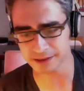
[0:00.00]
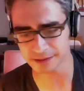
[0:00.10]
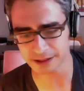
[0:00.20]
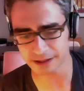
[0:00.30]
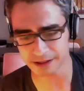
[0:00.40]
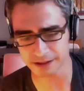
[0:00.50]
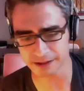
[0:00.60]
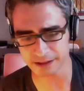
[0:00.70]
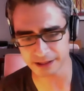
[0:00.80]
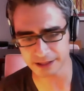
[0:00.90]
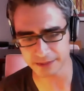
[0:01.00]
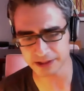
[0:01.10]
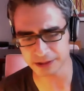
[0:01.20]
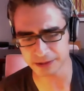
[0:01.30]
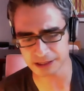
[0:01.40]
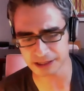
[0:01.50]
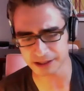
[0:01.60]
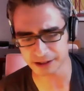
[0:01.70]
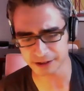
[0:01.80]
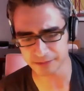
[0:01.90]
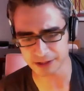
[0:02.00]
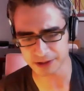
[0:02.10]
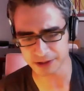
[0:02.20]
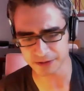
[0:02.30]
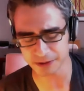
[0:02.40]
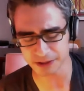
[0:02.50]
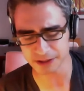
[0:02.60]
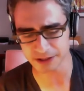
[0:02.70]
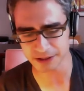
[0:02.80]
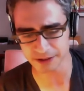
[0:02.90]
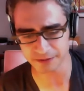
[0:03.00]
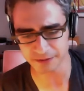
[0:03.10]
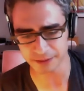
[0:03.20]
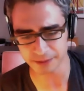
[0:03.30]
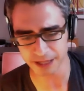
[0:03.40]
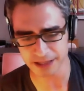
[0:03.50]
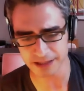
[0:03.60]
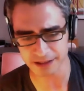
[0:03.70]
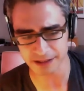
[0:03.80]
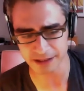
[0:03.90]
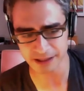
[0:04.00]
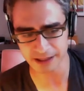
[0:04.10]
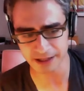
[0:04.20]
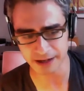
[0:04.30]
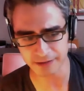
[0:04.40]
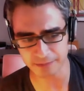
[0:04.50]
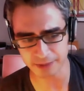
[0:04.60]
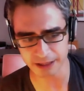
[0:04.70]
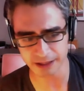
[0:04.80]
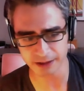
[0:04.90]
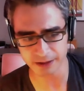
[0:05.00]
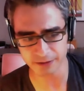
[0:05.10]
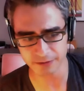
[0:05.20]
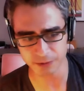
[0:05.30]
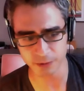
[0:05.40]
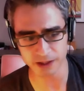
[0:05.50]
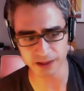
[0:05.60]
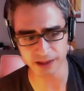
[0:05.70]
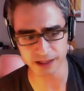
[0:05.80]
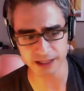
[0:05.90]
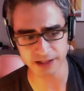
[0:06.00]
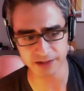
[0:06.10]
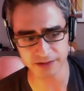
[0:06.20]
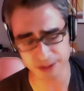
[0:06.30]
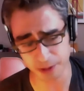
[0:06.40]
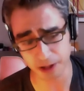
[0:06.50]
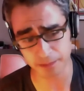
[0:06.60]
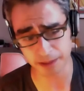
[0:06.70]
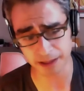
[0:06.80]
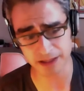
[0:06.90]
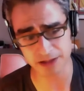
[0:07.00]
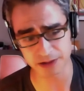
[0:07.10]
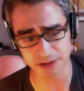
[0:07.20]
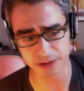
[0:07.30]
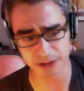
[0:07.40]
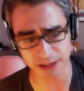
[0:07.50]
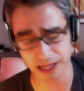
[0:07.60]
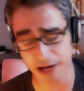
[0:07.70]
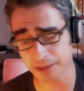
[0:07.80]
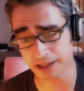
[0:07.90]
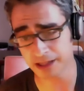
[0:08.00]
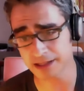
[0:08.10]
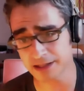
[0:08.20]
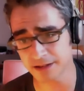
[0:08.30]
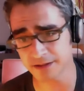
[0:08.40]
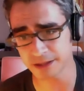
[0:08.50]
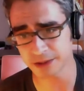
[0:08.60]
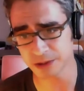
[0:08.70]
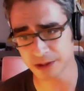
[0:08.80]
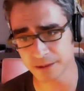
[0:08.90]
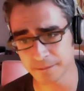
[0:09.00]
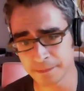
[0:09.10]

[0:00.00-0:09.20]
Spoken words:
and especially the ones that I've been sort of focused on for the past year, have been, for one, the idea of smart buckets or cloud buckets of some sort.